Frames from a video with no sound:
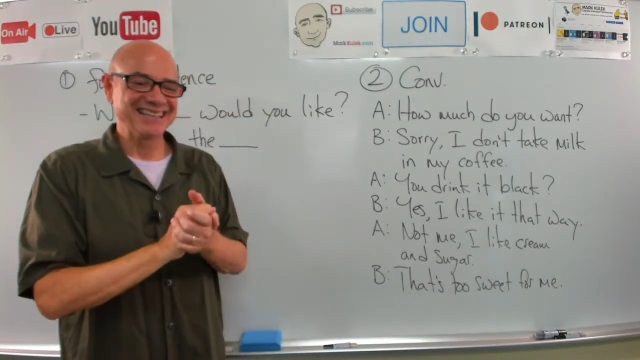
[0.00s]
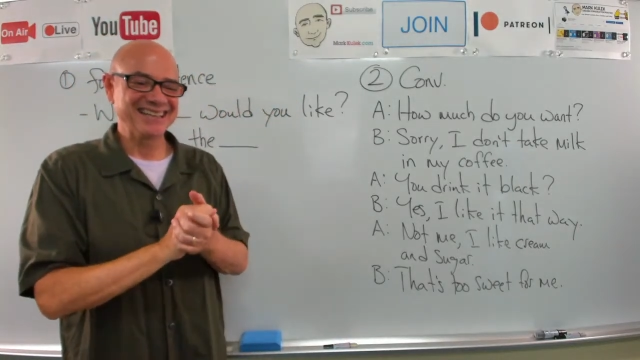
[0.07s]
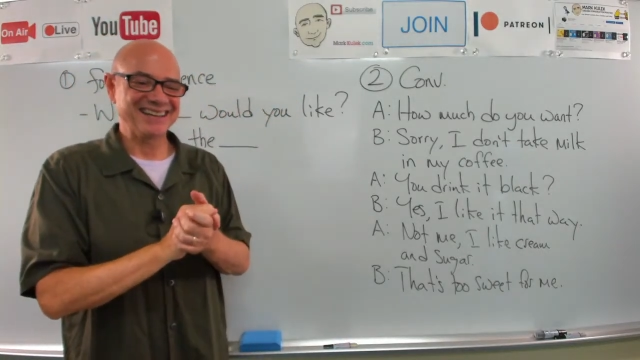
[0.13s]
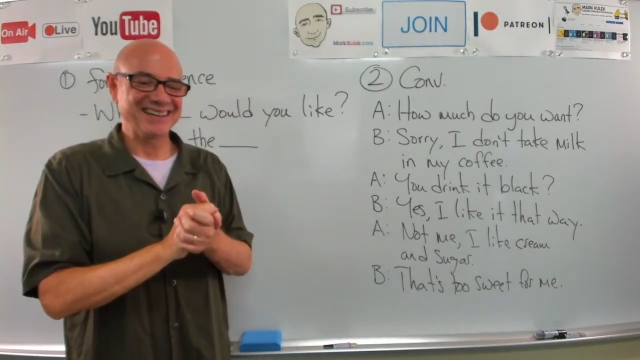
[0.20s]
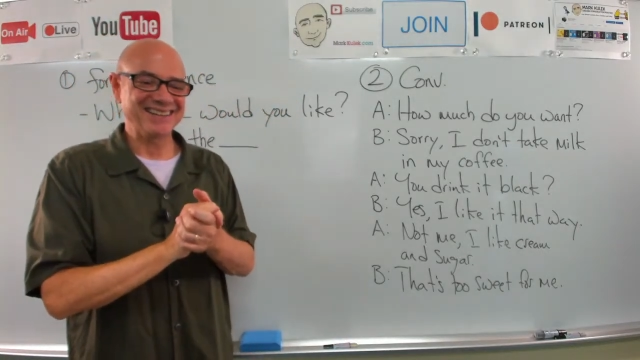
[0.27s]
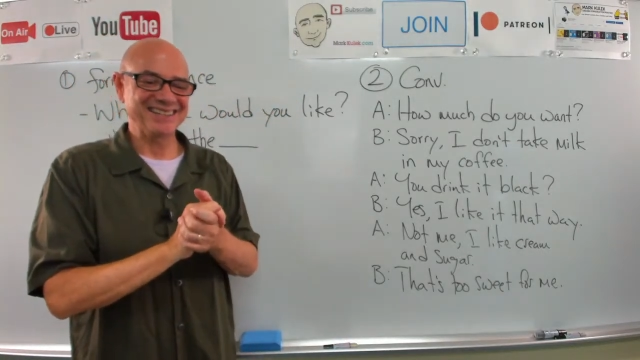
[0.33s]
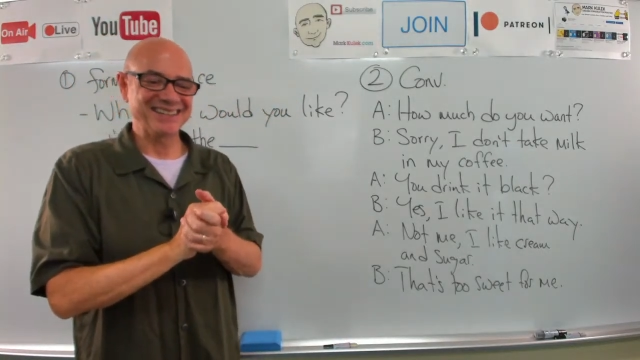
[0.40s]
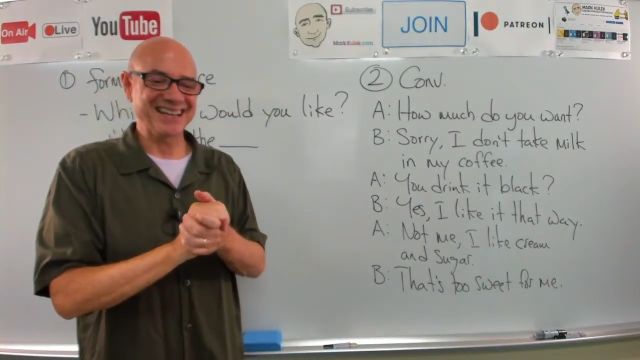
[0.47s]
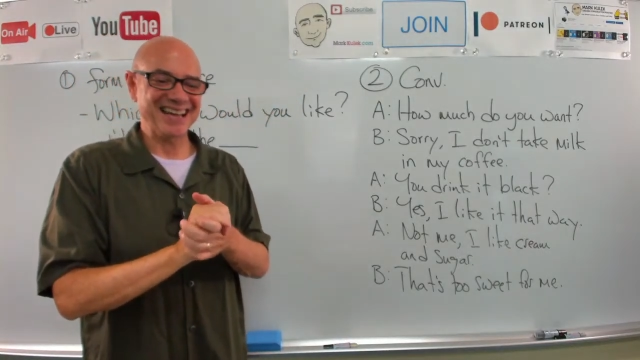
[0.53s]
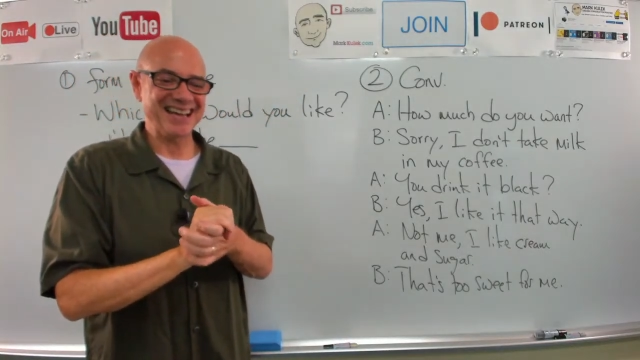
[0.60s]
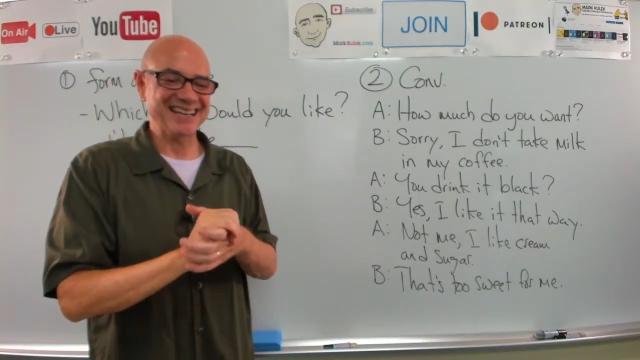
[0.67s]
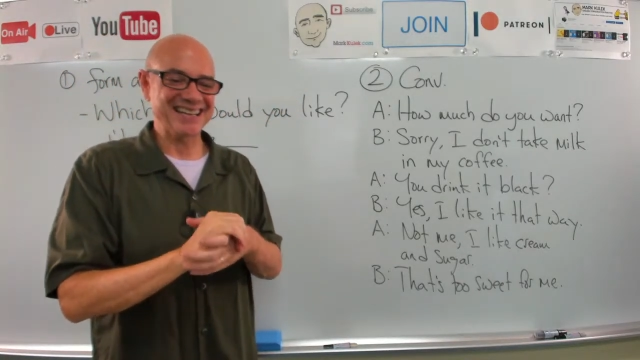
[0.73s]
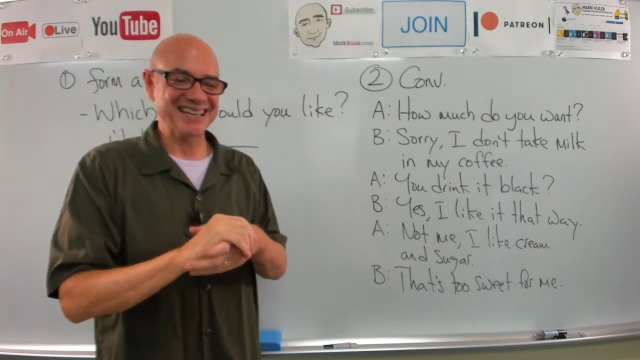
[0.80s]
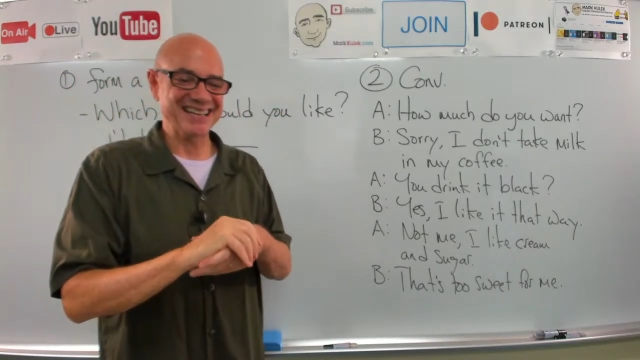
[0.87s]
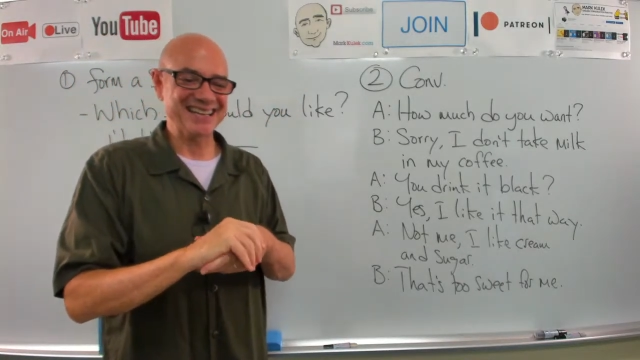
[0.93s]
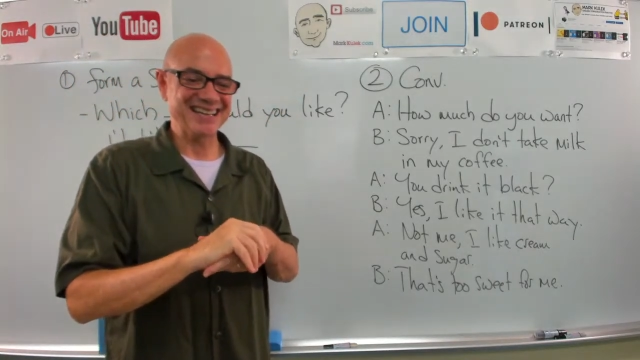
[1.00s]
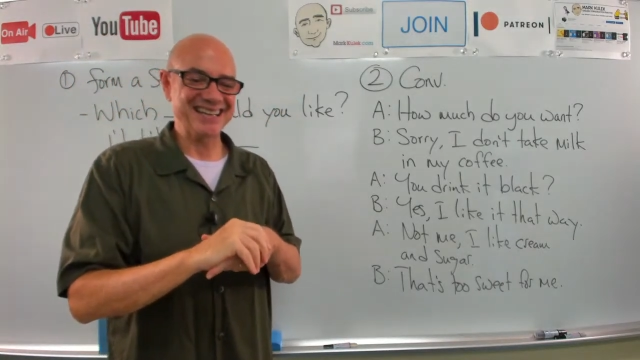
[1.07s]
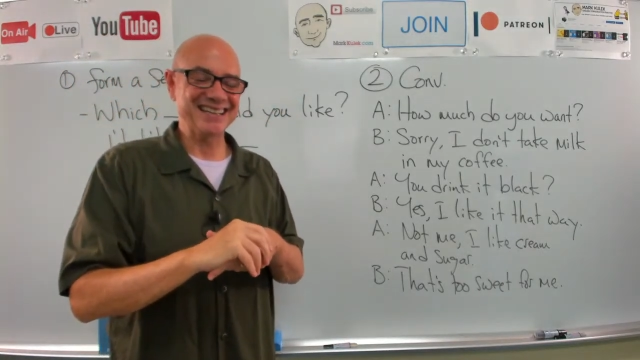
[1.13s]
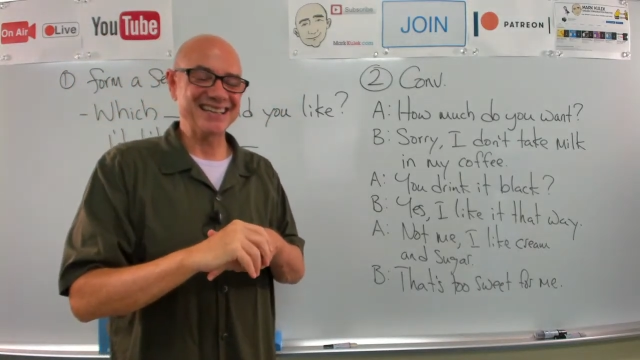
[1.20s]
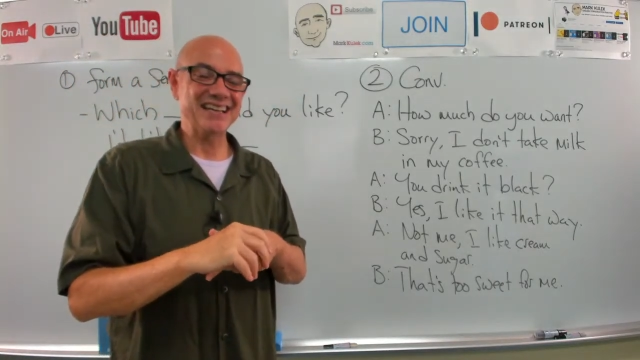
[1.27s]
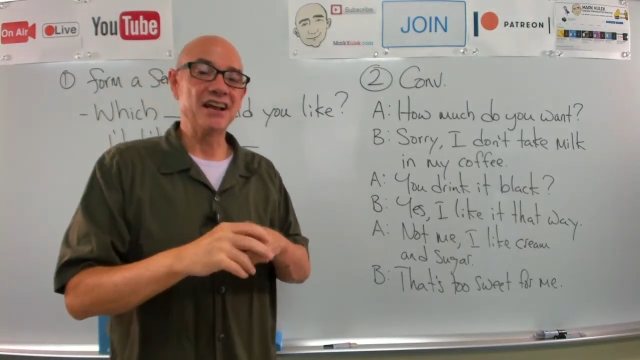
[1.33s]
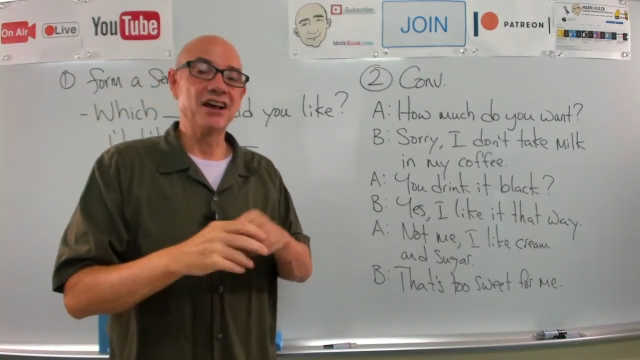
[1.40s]
Okay, good, good,
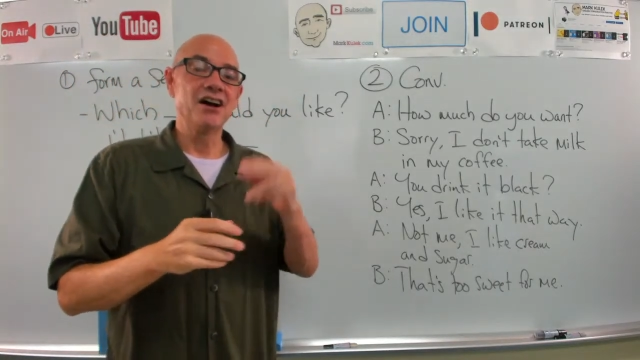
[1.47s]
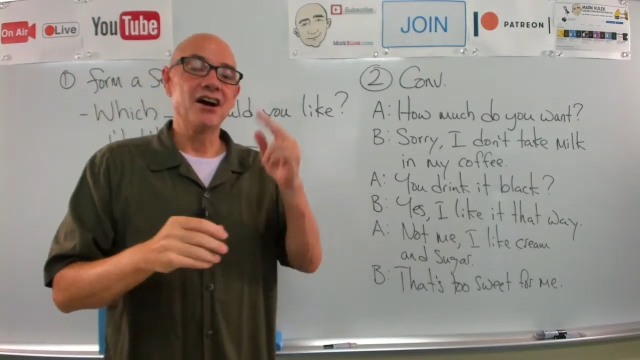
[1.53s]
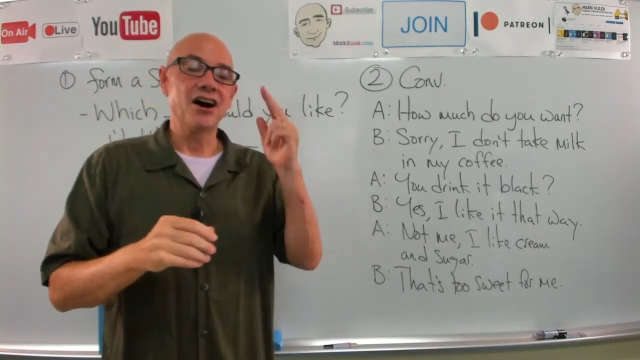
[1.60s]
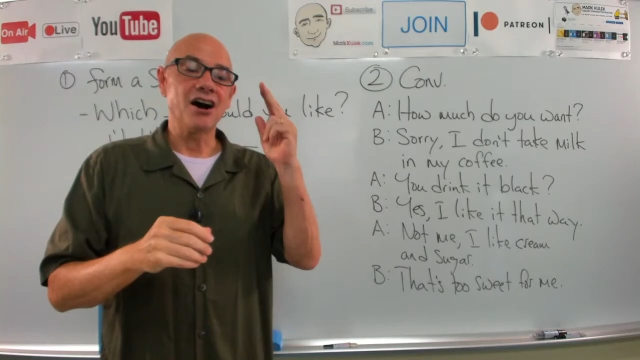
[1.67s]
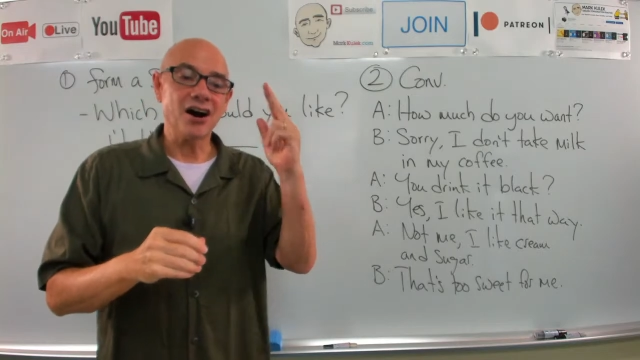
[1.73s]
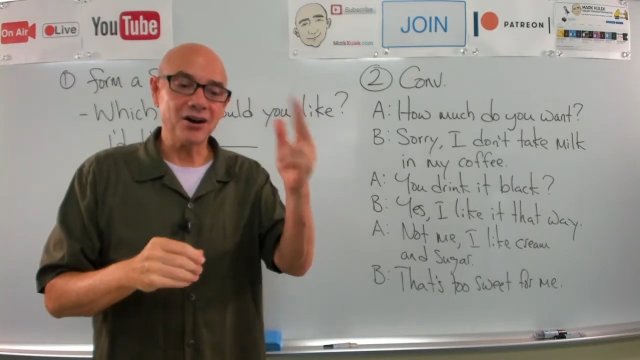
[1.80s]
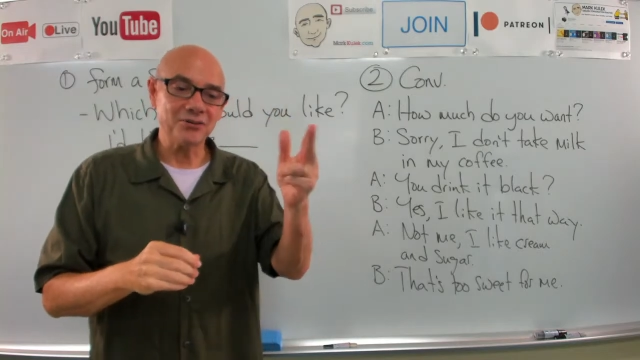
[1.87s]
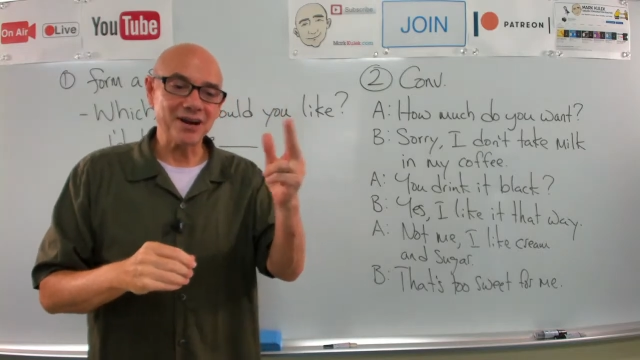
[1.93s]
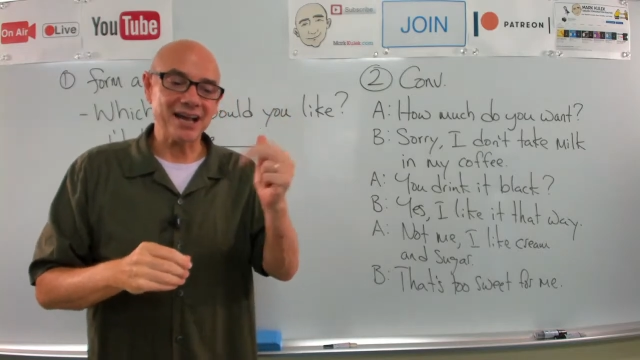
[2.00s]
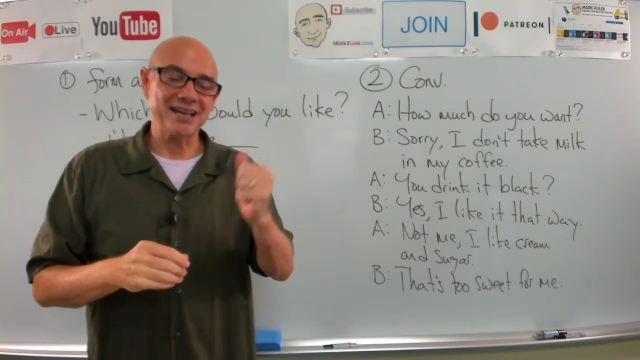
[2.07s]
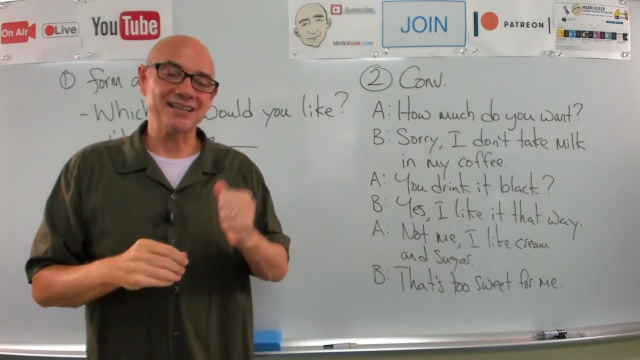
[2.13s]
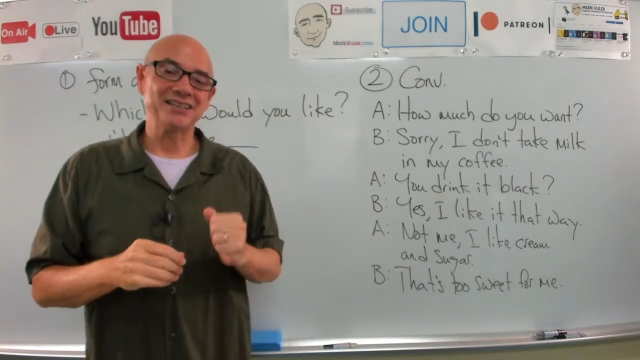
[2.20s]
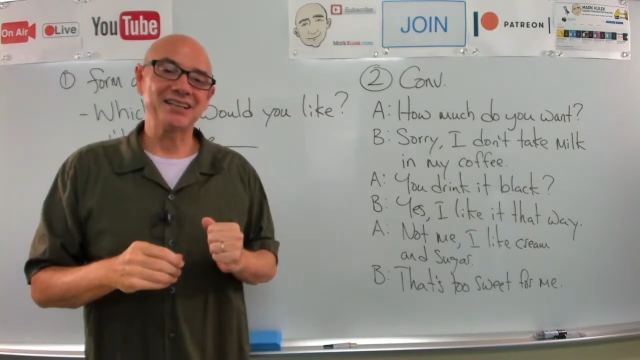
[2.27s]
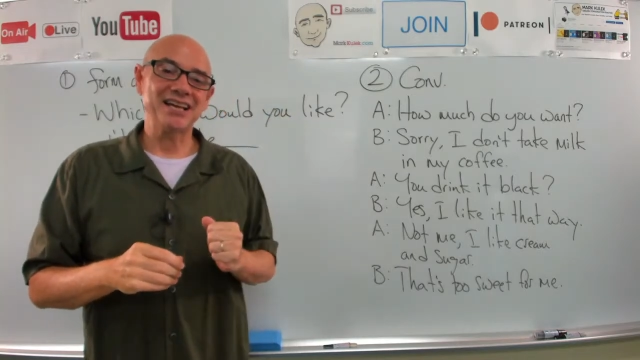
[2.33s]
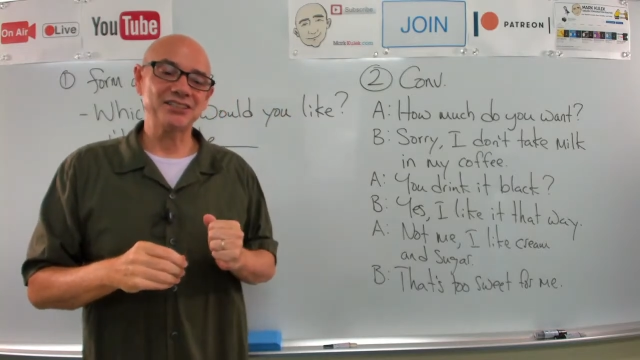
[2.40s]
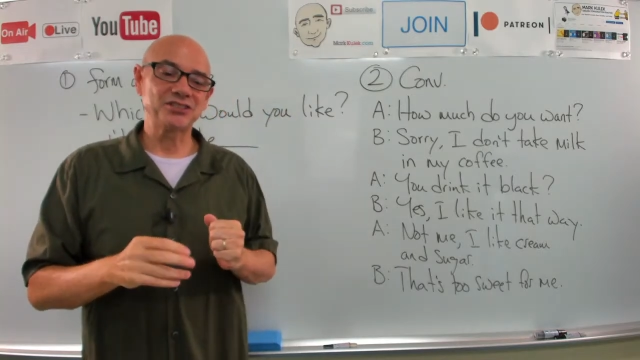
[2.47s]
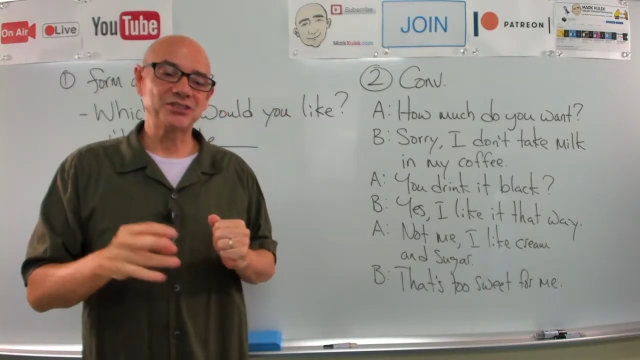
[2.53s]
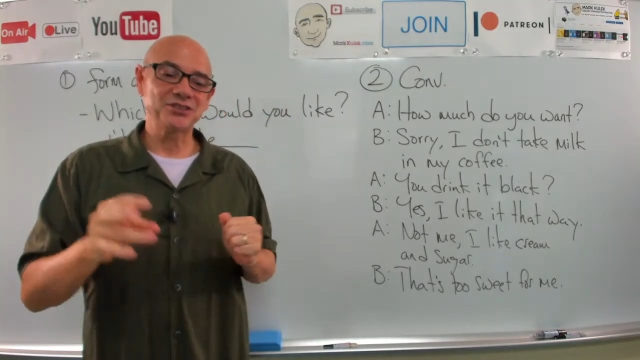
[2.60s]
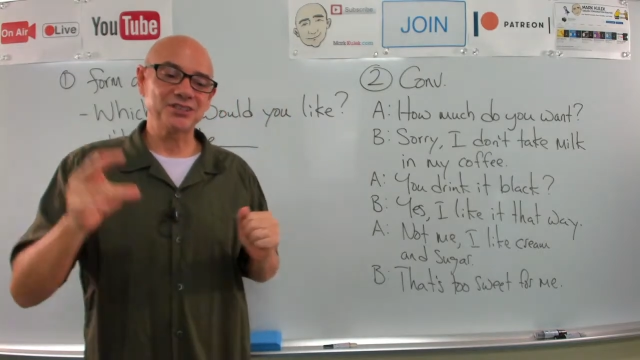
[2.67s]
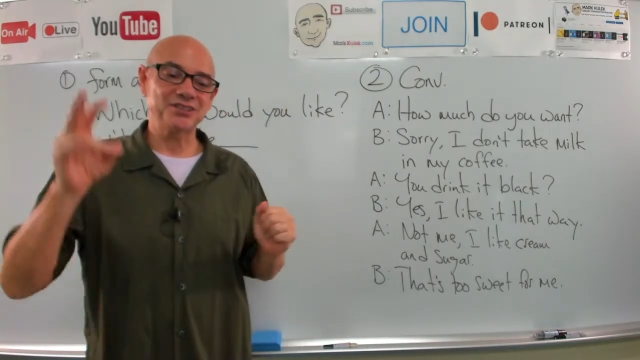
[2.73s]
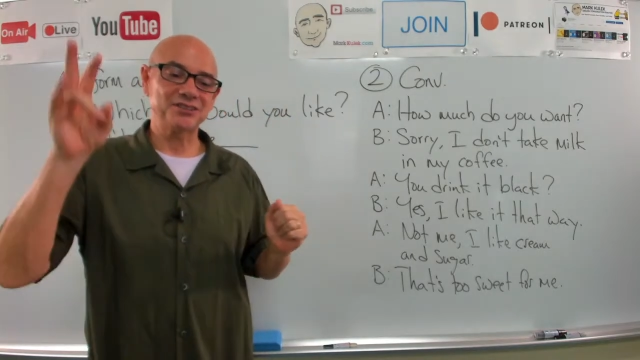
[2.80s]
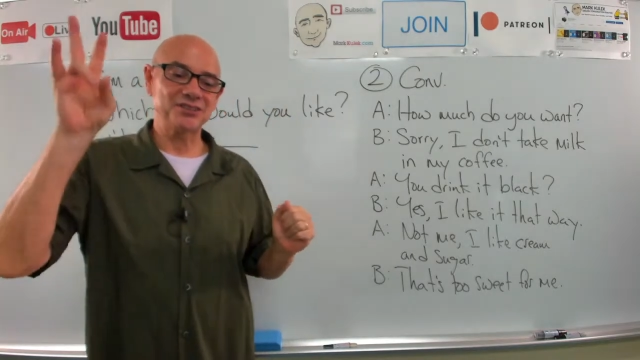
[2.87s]
good. All right, let's
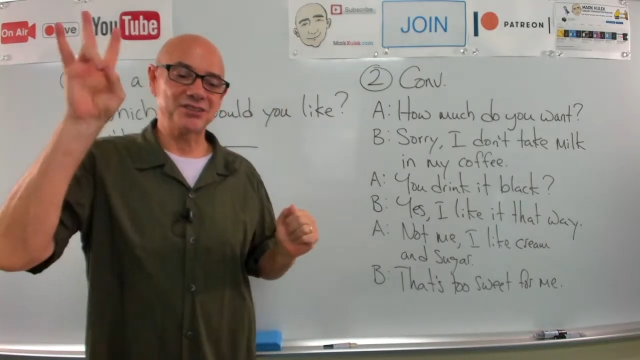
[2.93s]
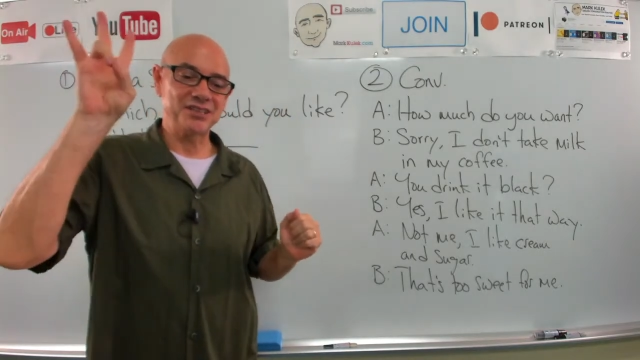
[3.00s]
do it.